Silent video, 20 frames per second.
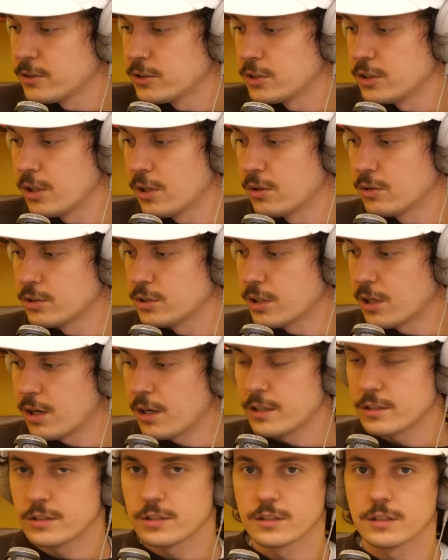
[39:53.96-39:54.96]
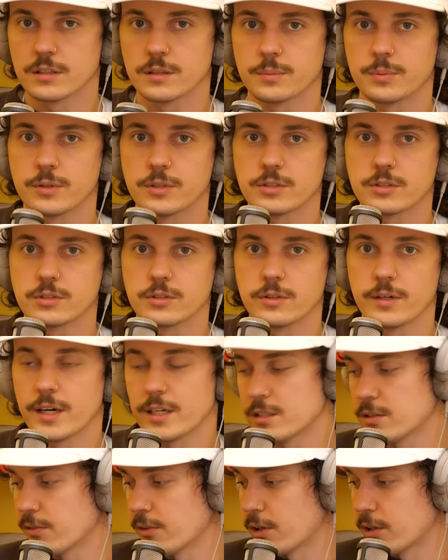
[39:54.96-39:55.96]
So, sorry to the person who
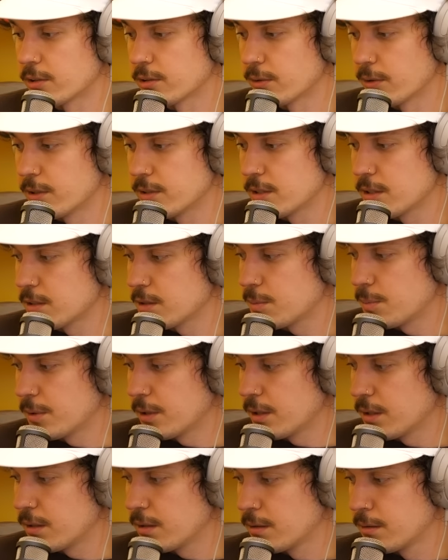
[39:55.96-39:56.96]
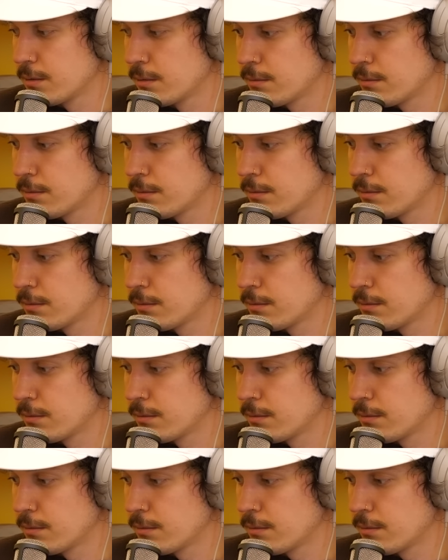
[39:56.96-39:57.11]
hates fart noises, but